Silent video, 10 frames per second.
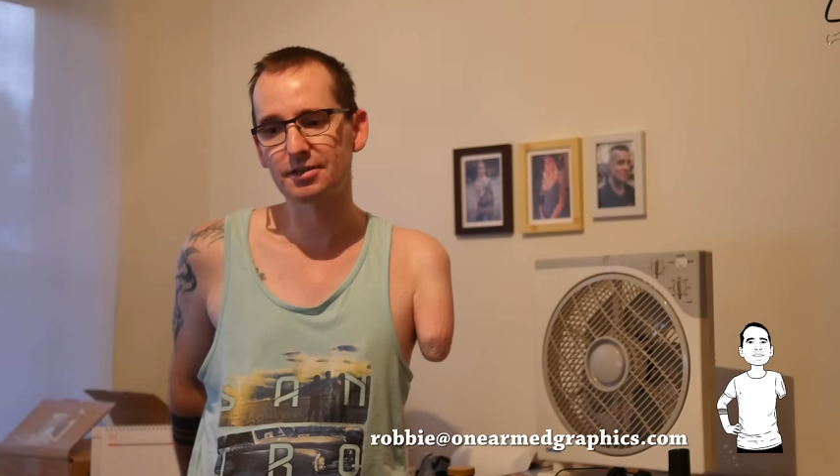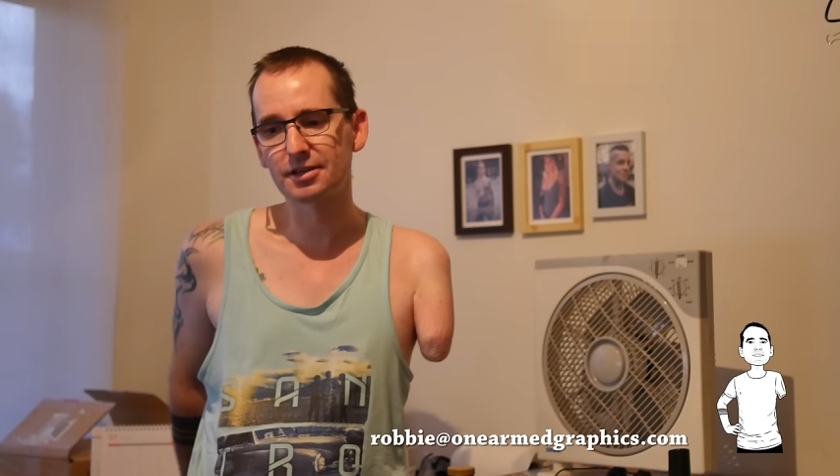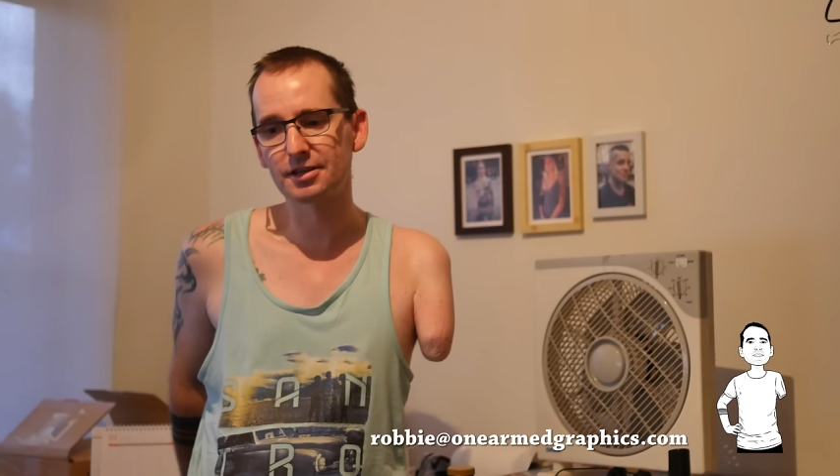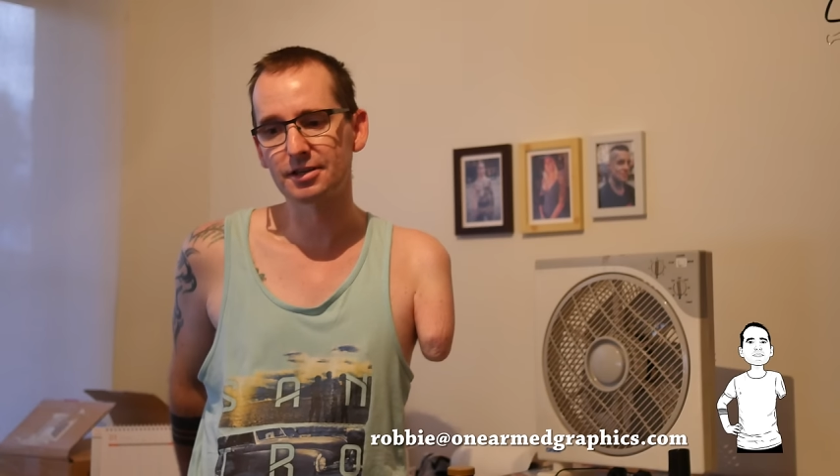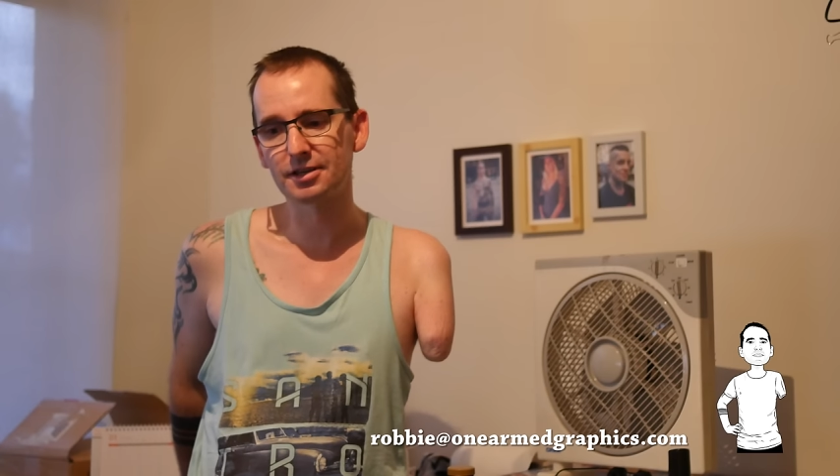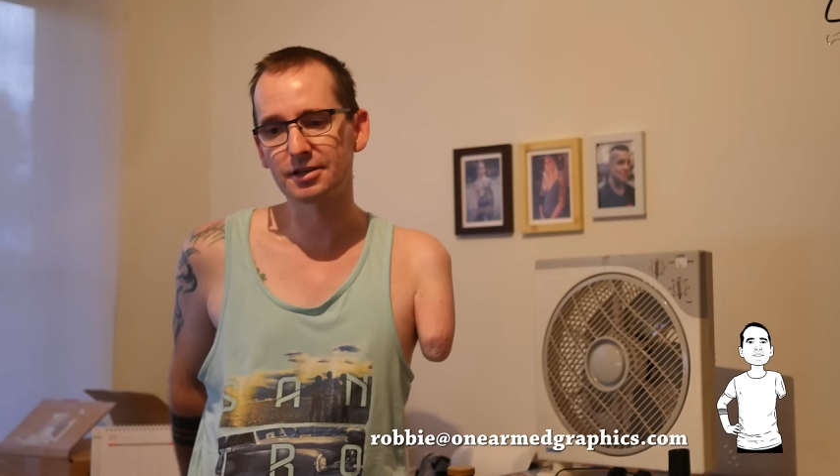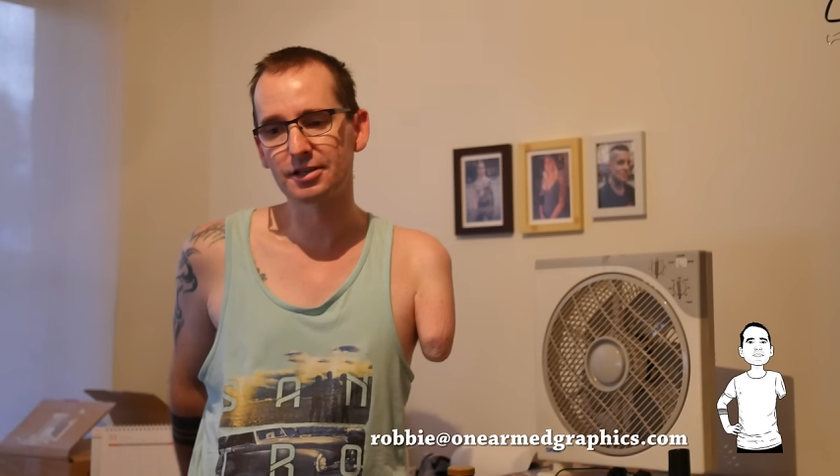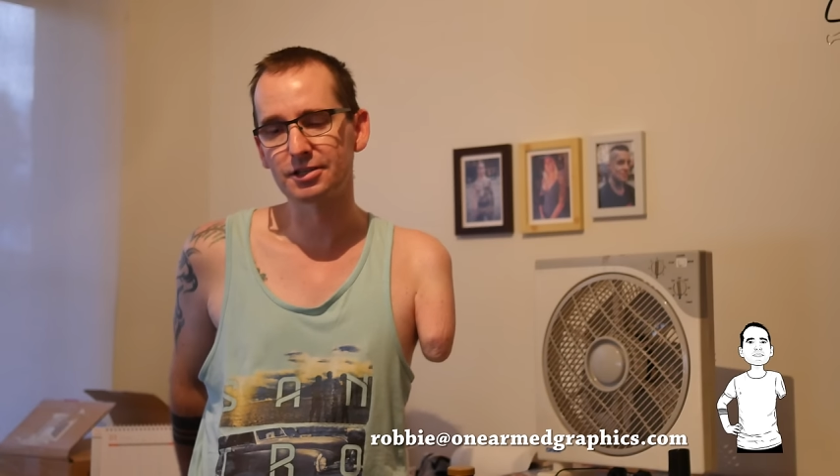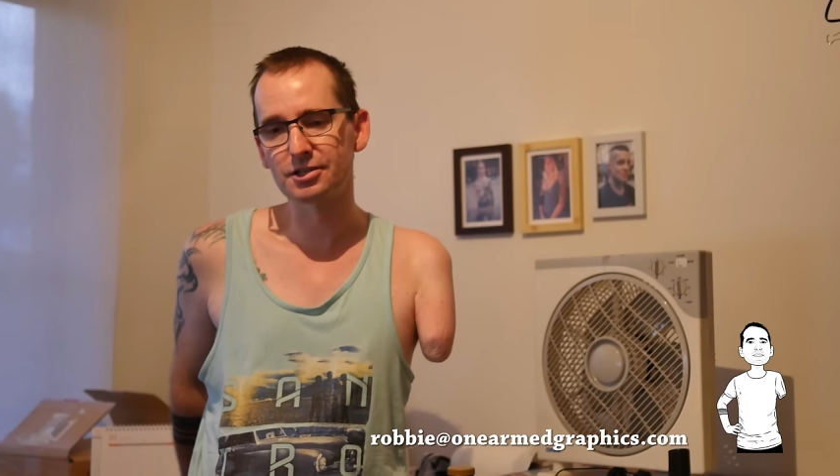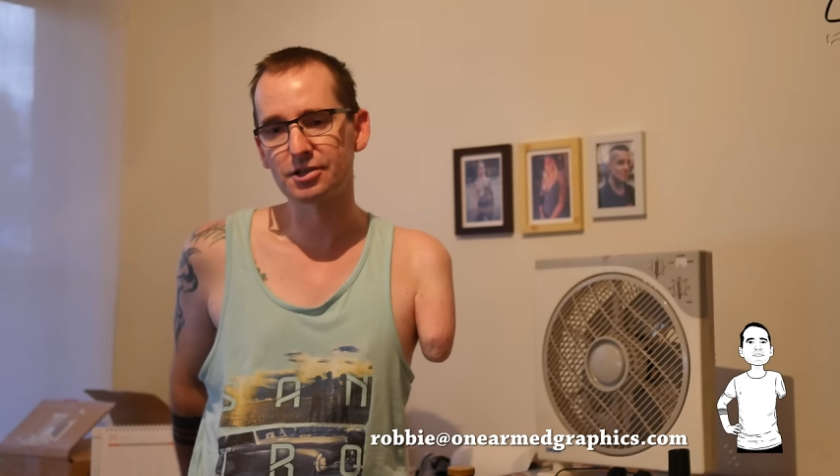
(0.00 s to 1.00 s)

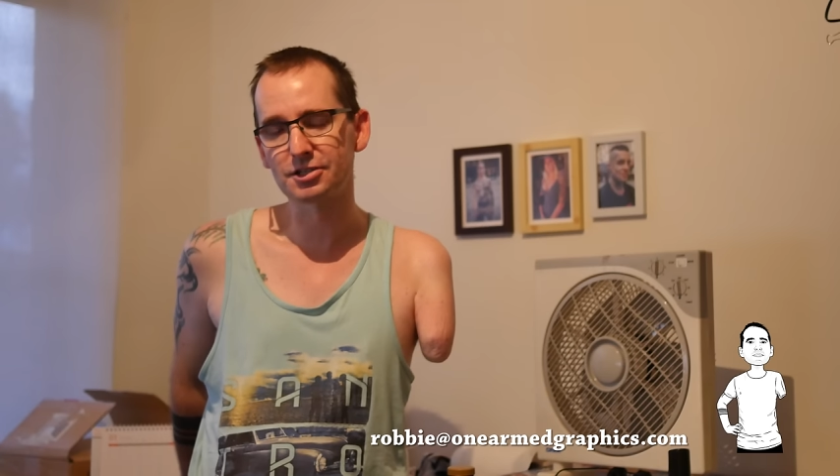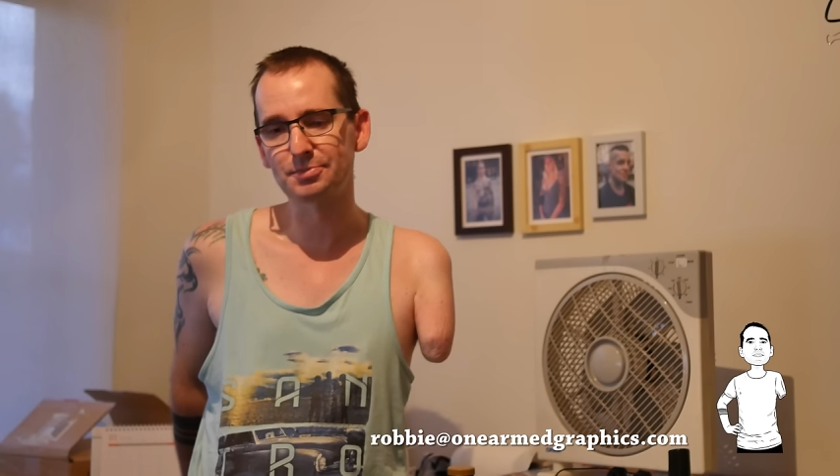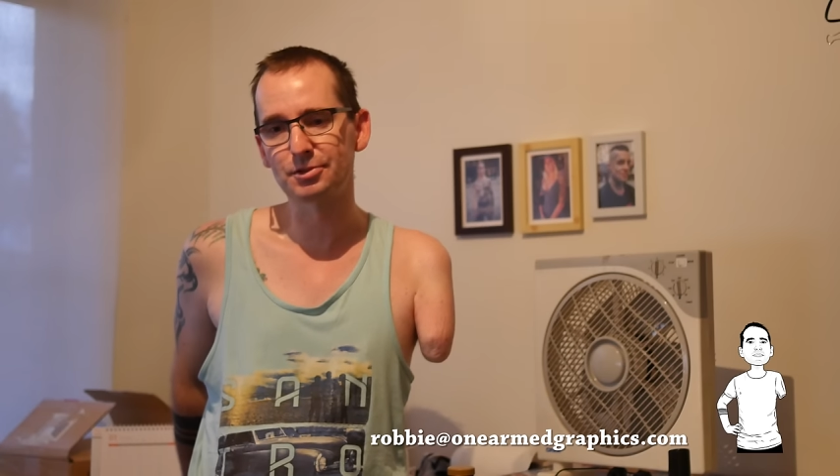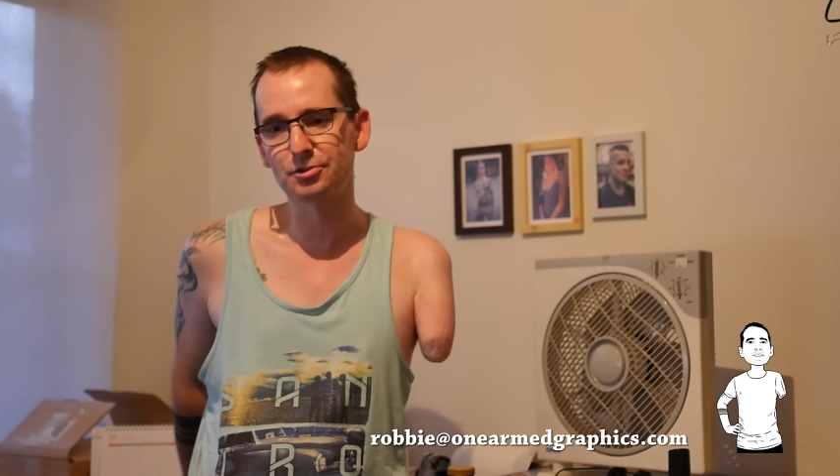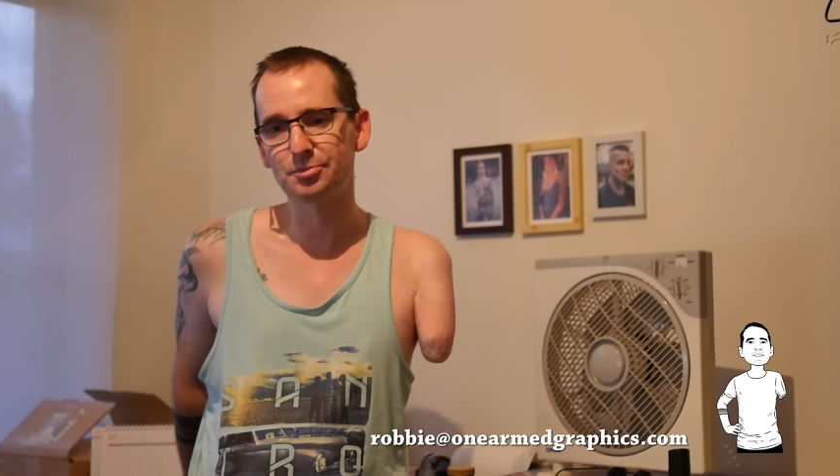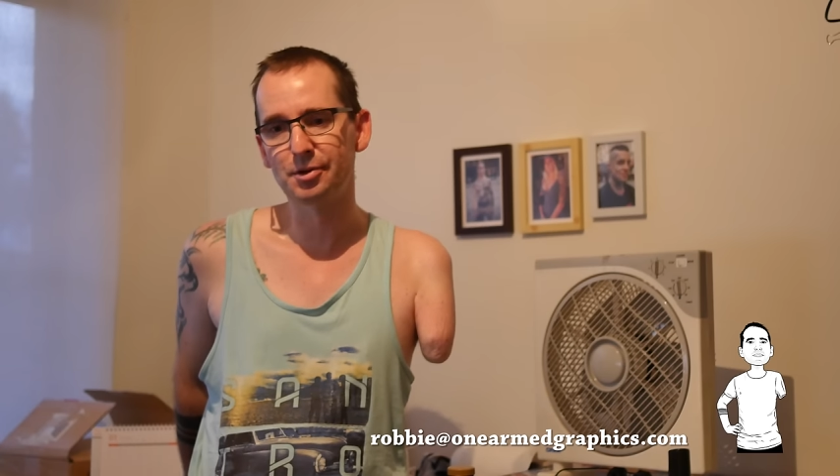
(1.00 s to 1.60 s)
the hospital